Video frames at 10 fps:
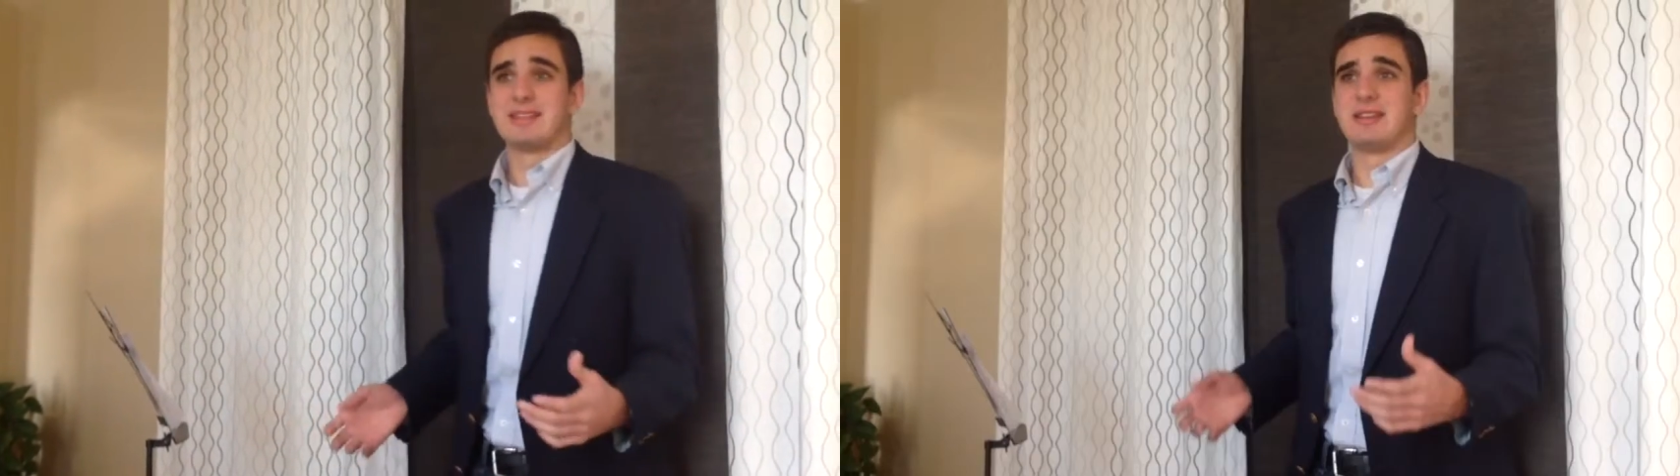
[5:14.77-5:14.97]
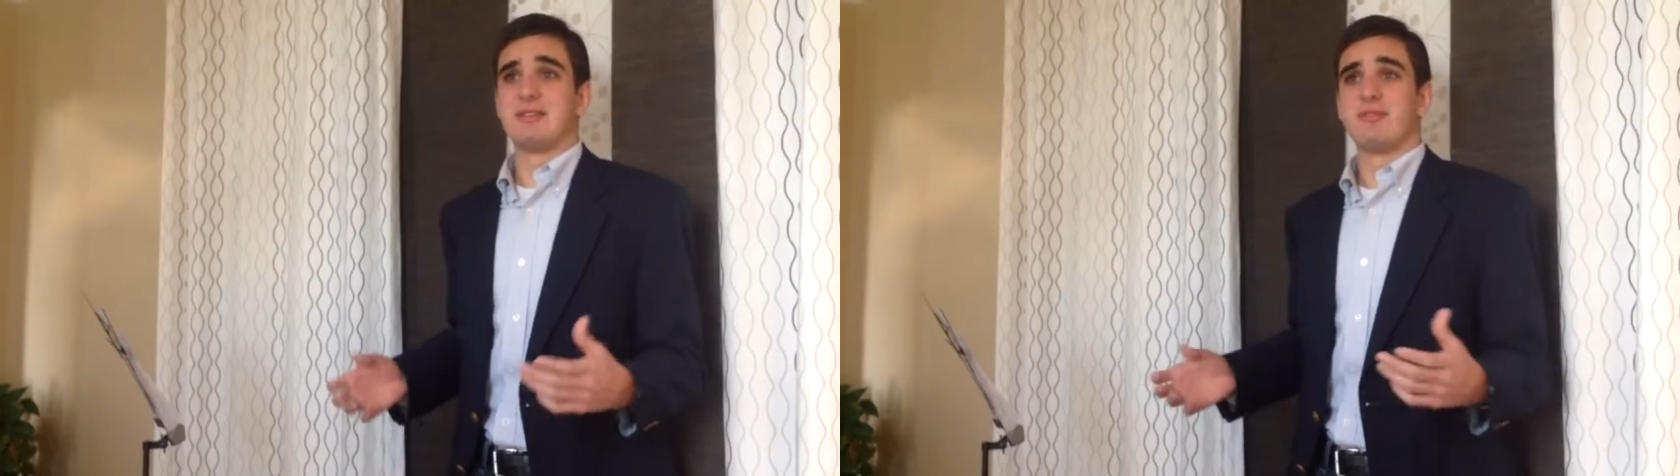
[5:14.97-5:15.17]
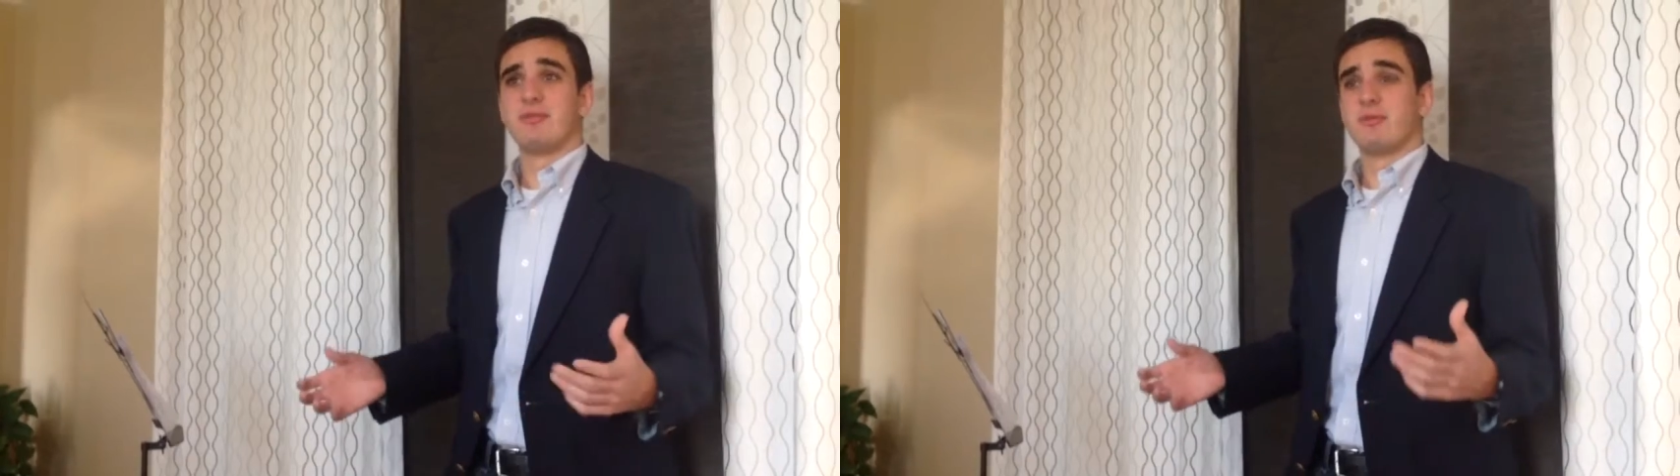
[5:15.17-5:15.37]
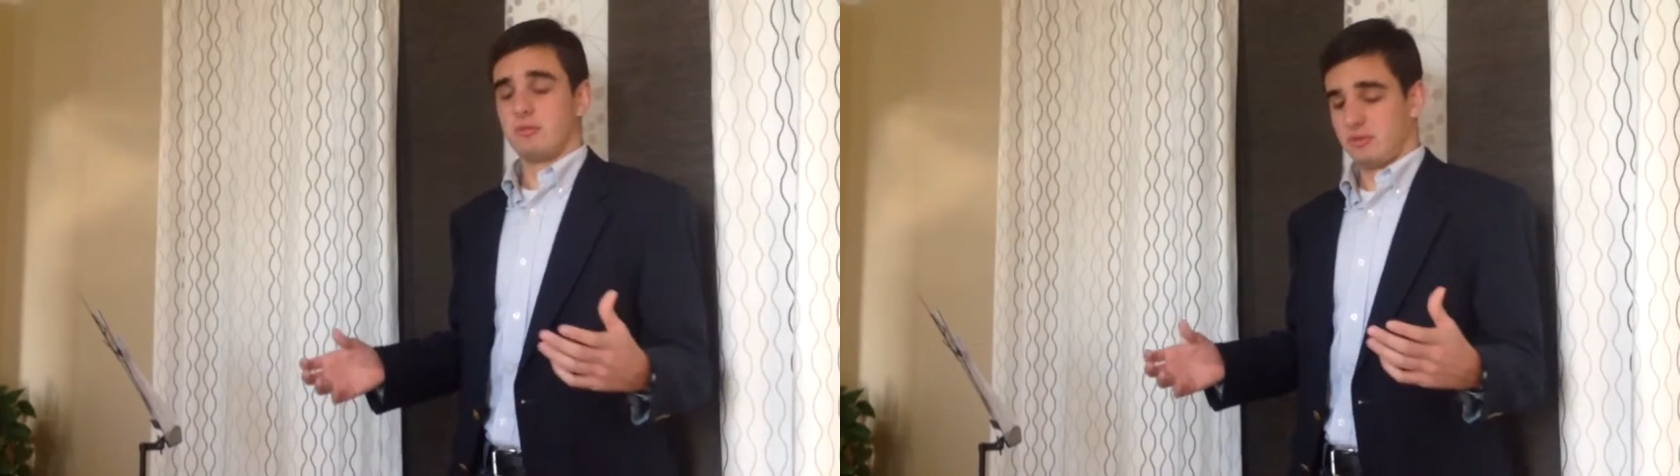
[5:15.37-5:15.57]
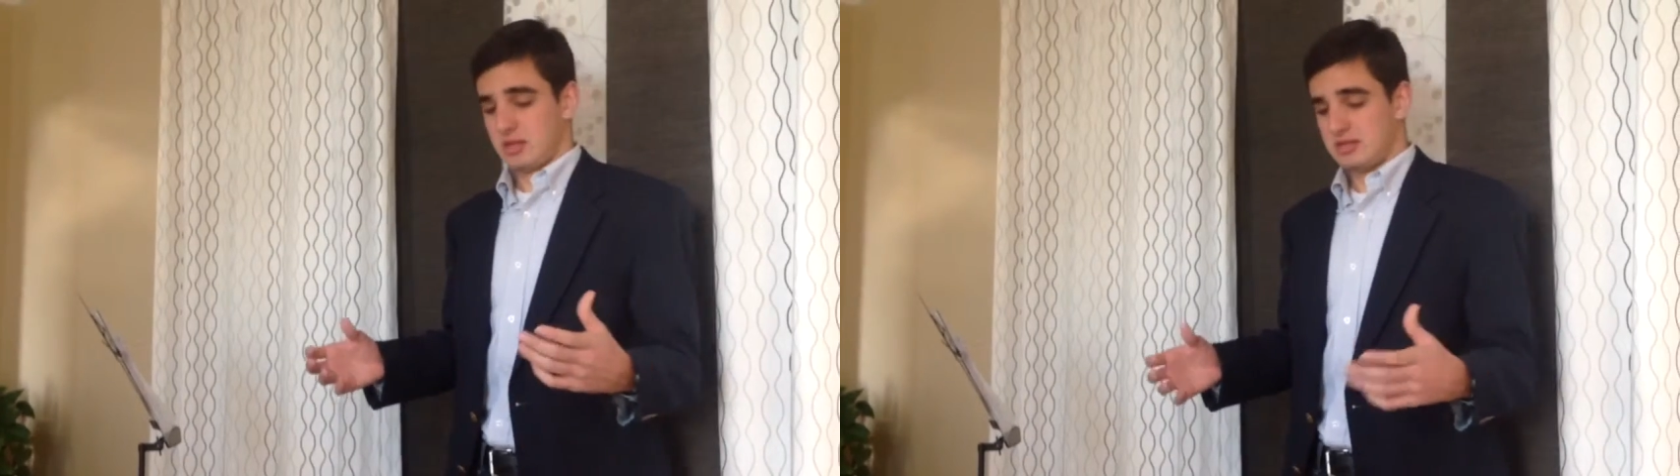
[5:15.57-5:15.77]
They said, if
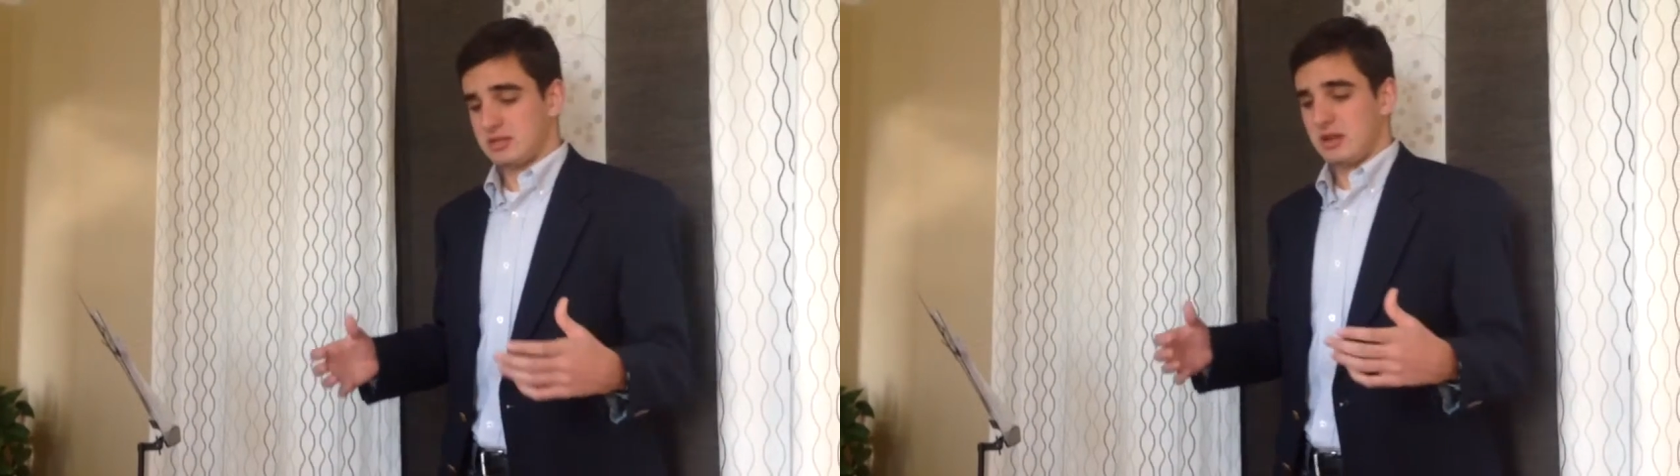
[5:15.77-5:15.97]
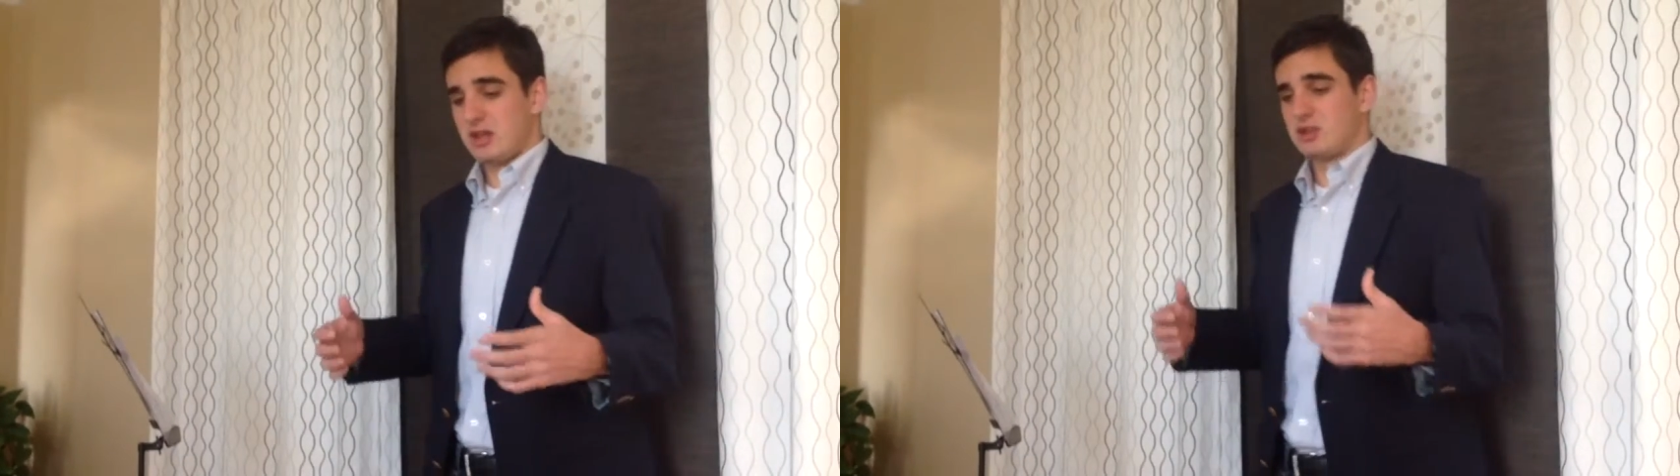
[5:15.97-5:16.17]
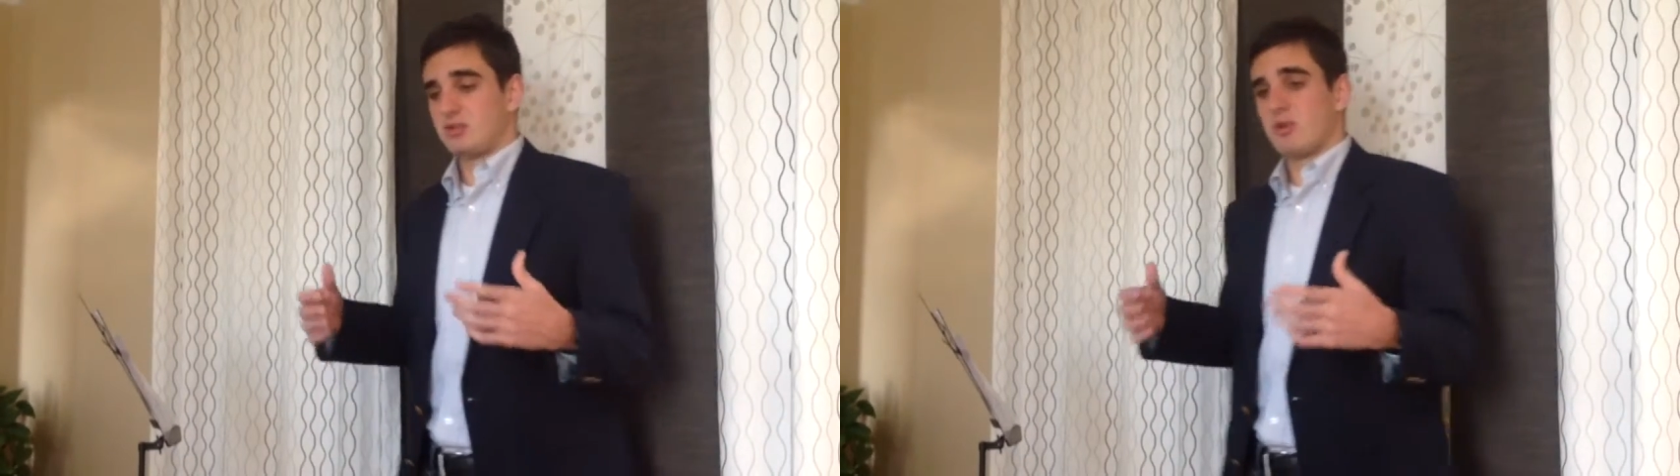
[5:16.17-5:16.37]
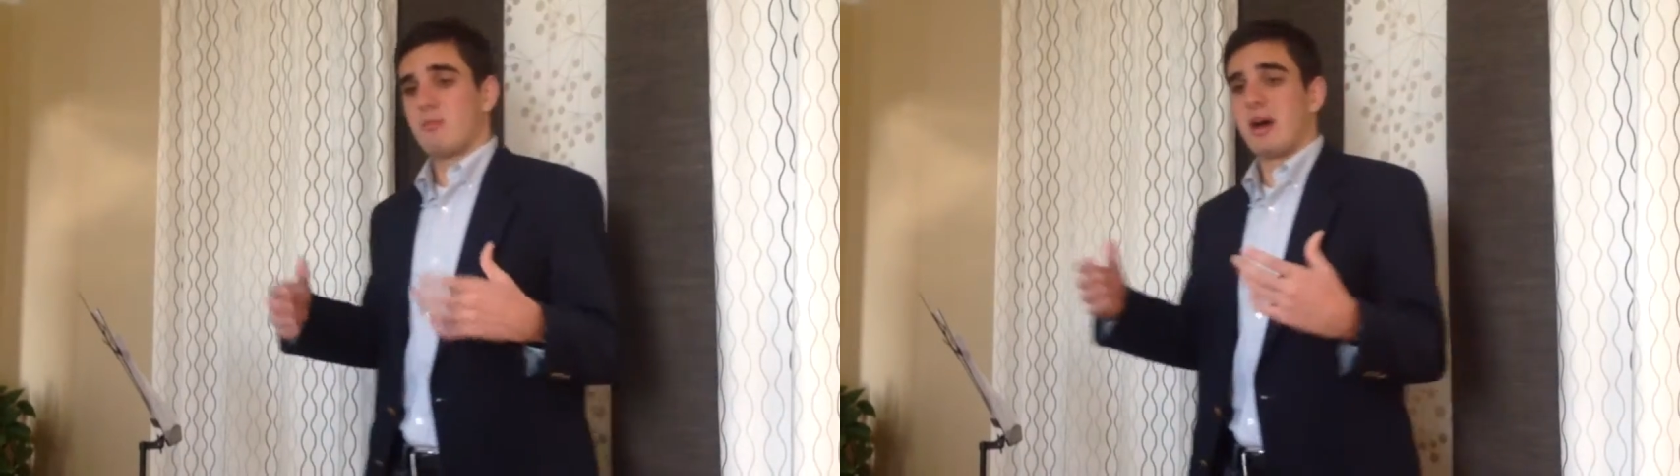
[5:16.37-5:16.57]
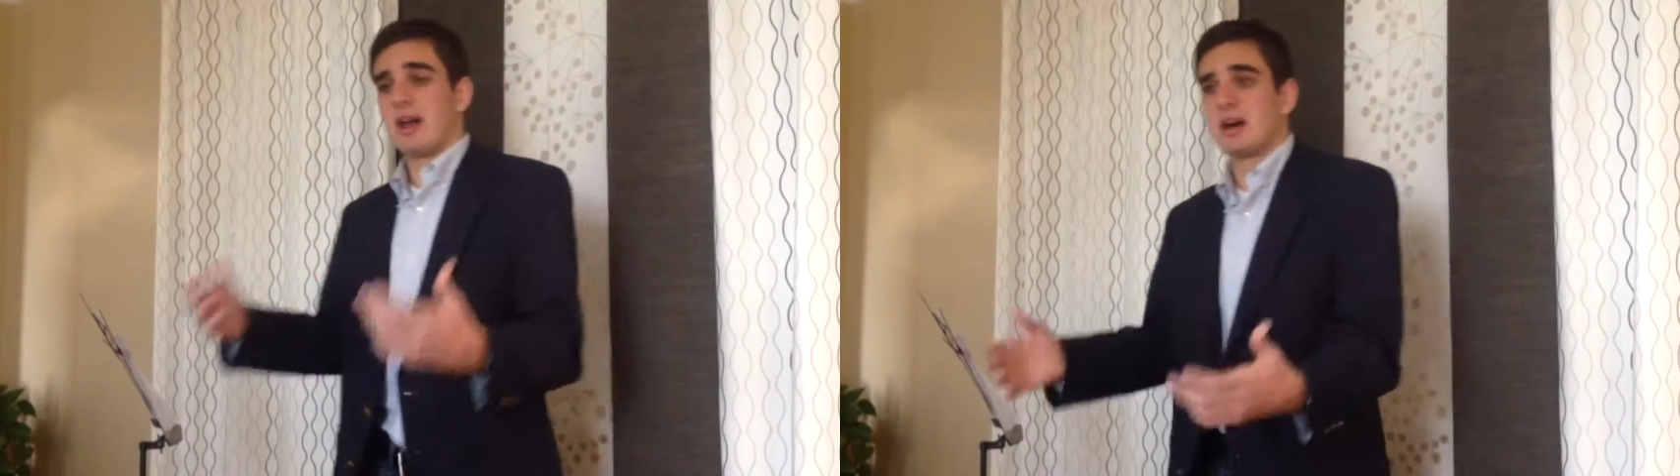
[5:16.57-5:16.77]
this is a nation
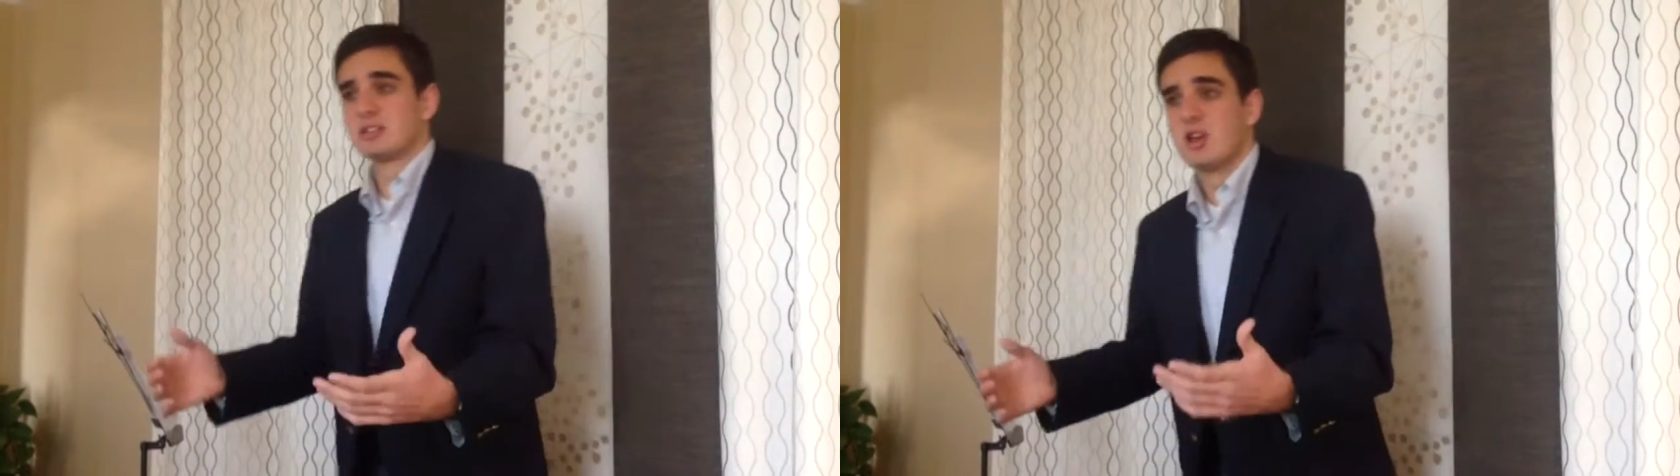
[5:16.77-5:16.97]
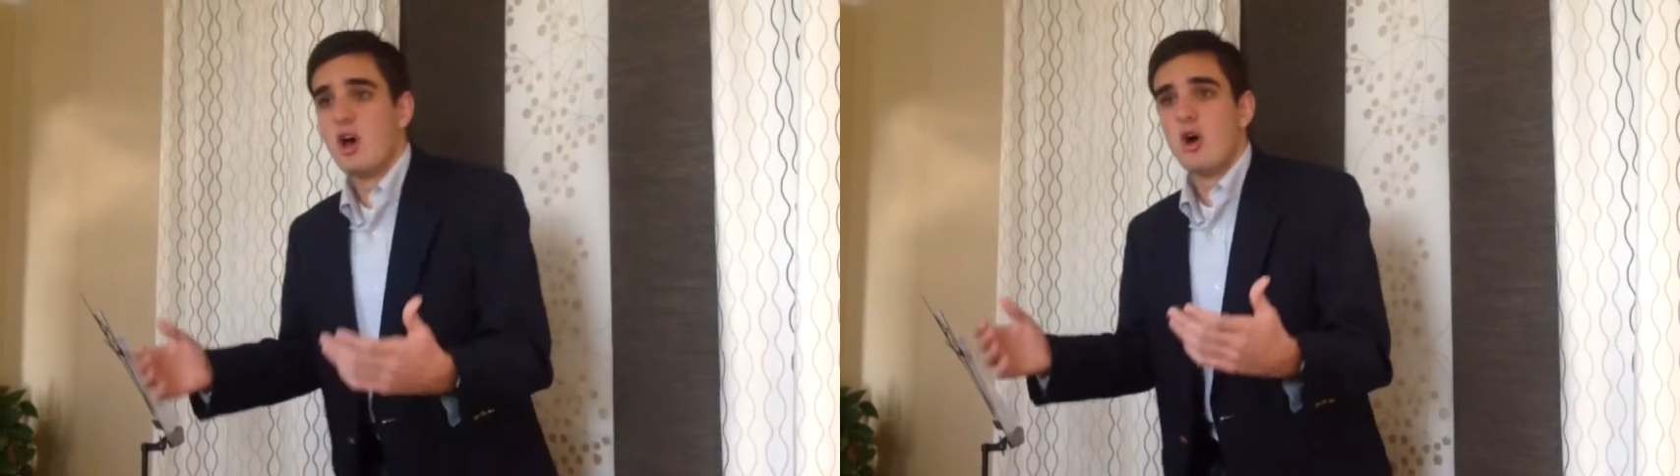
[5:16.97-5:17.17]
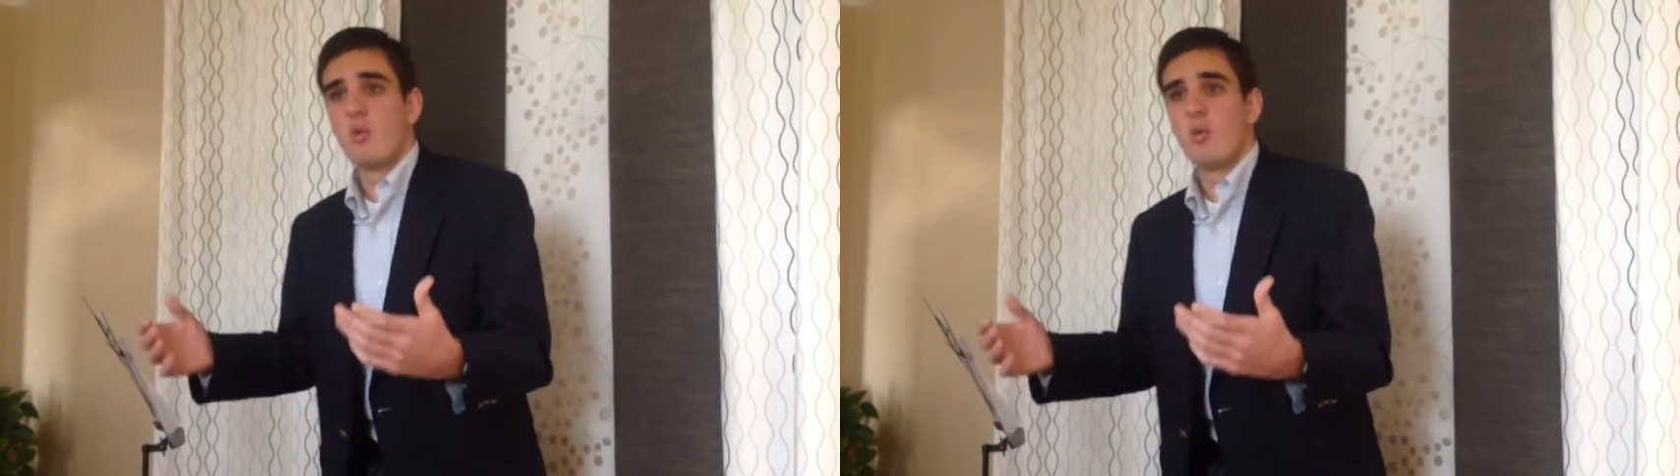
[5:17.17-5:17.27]
run by us,